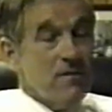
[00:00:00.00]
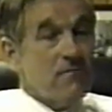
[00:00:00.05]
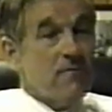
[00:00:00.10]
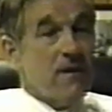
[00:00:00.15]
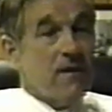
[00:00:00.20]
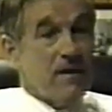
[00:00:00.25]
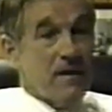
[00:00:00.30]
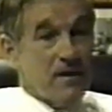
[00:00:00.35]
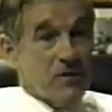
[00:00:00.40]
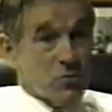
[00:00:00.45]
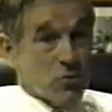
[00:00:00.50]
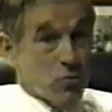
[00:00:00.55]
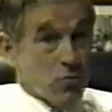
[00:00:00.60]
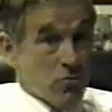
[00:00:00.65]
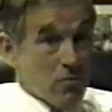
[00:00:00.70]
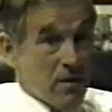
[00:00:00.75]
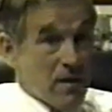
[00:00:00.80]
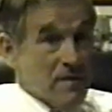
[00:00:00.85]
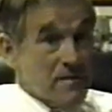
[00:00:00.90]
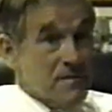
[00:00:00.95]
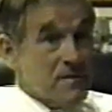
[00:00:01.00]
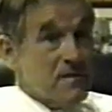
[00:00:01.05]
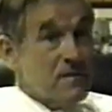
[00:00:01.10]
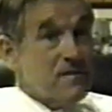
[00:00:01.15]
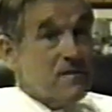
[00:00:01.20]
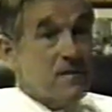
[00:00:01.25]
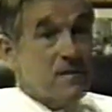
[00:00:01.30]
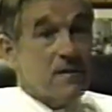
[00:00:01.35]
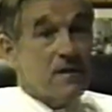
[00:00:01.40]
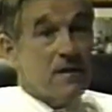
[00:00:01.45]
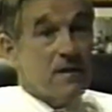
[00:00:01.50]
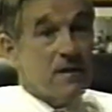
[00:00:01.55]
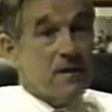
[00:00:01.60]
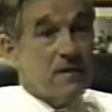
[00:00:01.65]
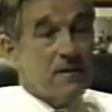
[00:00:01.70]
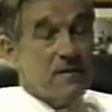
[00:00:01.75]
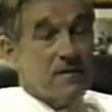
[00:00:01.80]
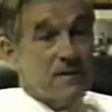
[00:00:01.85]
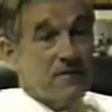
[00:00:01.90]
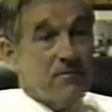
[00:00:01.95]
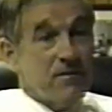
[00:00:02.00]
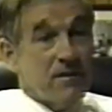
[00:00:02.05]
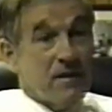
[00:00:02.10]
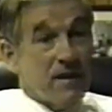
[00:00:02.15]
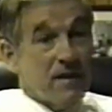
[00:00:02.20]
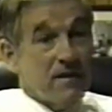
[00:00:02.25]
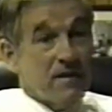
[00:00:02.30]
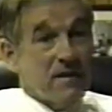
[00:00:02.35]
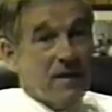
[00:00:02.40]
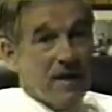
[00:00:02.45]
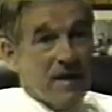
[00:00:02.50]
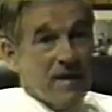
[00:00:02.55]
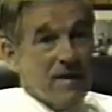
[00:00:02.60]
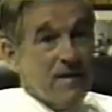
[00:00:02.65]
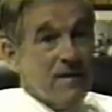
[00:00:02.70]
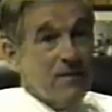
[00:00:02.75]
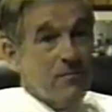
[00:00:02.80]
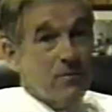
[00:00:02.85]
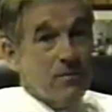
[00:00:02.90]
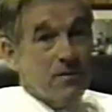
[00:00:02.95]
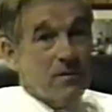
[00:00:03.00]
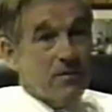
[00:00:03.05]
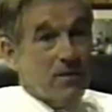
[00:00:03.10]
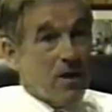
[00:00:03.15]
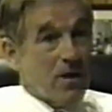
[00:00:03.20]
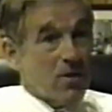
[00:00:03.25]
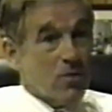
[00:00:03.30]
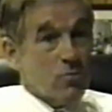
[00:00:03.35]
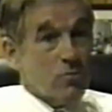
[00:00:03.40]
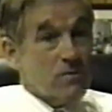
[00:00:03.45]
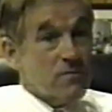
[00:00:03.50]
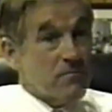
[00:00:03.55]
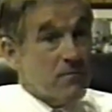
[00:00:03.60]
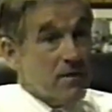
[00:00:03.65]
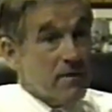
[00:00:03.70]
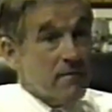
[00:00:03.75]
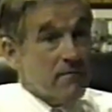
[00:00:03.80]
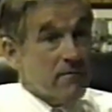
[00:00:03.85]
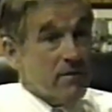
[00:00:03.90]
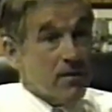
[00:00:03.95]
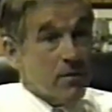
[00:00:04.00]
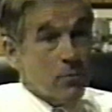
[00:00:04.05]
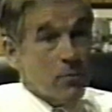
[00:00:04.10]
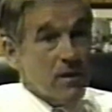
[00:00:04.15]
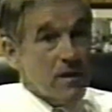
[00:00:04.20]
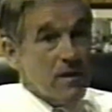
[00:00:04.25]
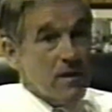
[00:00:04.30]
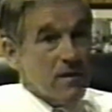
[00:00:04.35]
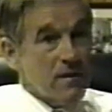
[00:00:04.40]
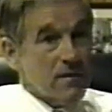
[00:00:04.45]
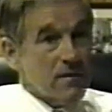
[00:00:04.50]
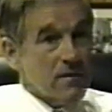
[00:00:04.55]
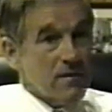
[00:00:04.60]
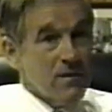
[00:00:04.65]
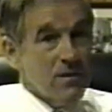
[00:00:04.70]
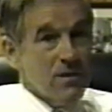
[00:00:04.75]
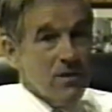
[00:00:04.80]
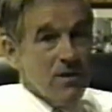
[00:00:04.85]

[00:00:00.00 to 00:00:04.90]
financial crisis in '79 and '80, when the dollar was very, very weak, and